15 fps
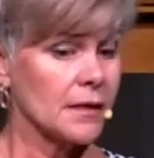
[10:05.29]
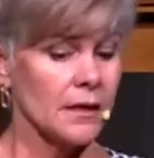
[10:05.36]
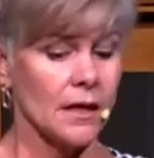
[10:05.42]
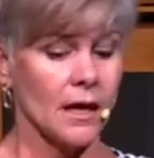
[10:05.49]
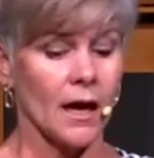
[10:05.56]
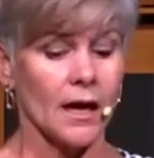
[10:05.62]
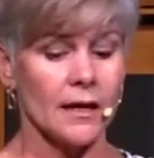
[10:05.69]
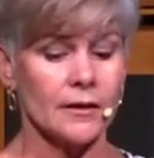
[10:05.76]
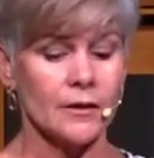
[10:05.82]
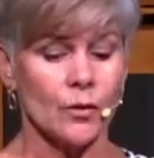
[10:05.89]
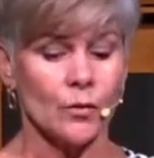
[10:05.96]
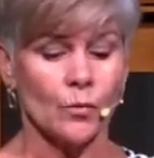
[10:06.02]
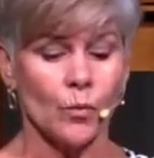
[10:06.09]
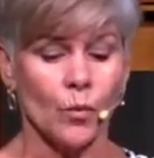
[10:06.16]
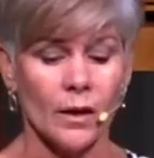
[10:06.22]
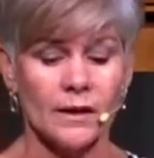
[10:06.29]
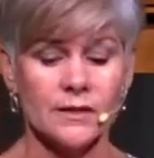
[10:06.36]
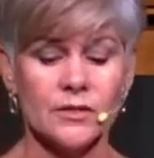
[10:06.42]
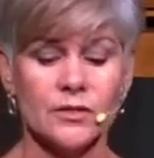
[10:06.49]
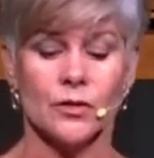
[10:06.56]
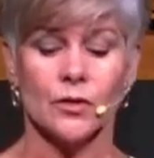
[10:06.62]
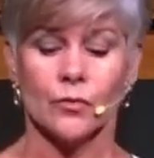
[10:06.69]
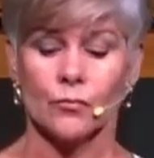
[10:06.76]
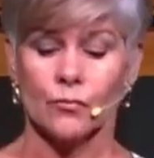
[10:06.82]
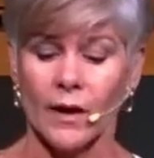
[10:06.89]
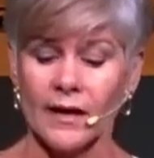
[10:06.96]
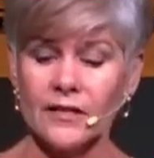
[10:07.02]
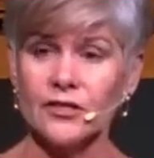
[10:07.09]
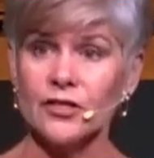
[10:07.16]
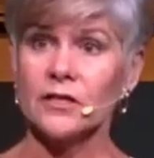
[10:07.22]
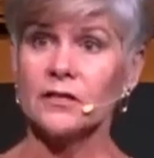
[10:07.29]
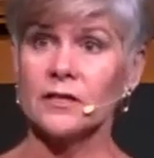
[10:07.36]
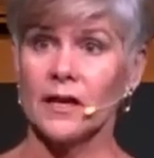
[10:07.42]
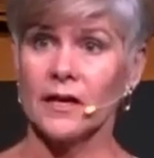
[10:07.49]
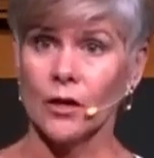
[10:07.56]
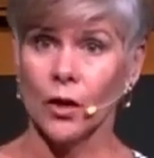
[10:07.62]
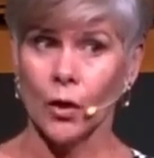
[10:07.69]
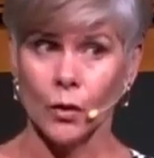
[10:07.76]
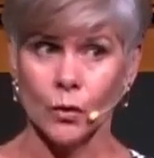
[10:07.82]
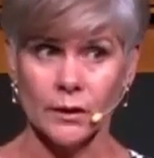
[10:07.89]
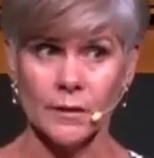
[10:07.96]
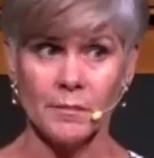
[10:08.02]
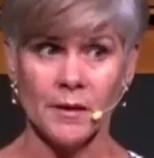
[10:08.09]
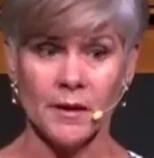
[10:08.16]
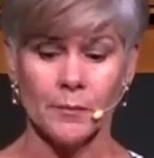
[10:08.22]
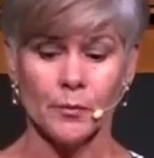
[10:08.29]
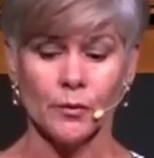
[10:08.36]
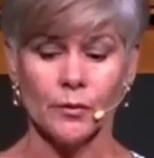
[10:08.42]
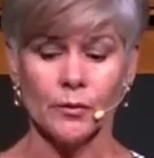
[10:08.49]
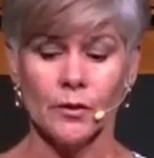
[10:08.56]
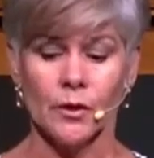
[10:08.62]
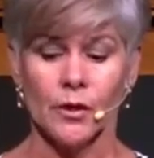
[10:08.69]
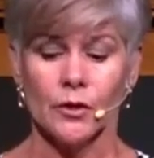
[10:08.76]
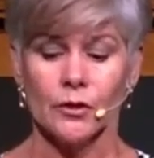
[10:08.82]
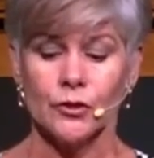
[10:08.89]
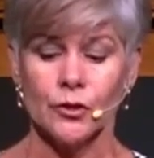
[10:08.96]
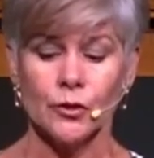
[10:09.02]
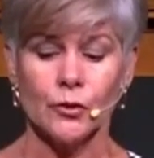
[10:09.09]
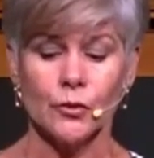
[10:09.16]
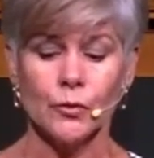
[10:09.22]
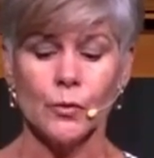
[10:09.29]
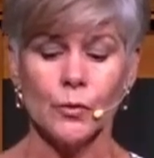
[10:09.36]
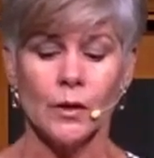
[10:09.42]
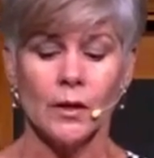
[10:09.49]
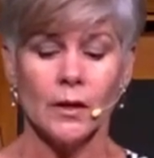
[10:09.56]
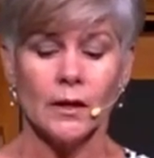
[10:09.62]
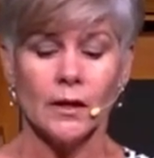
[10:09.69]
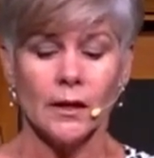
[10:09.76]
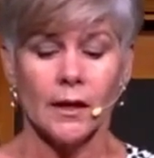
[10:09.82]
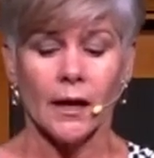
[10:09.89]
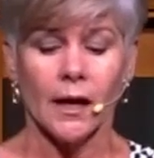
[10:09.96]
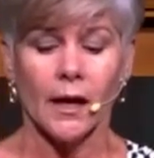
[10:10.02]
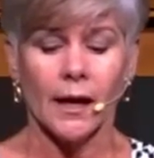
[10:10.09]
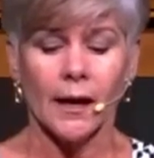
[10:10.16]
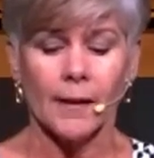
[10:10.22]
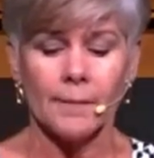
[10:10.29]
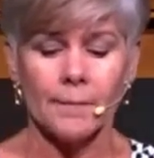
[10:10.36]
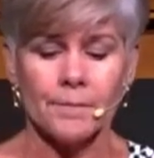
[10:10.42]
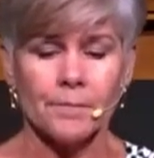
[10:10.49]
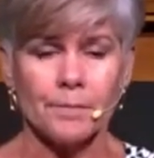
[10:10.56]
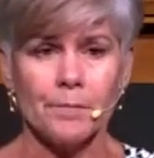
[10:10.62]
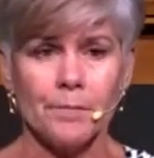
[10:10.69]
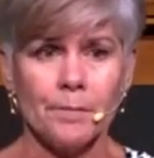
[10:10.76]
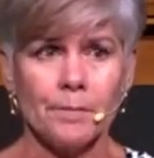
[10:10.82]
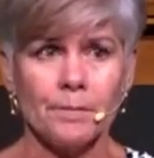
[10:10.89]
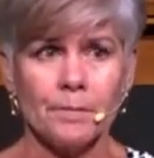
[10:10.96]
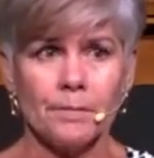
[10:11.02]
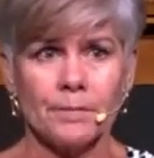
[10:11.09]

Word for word: God wants righteous and holy people to um,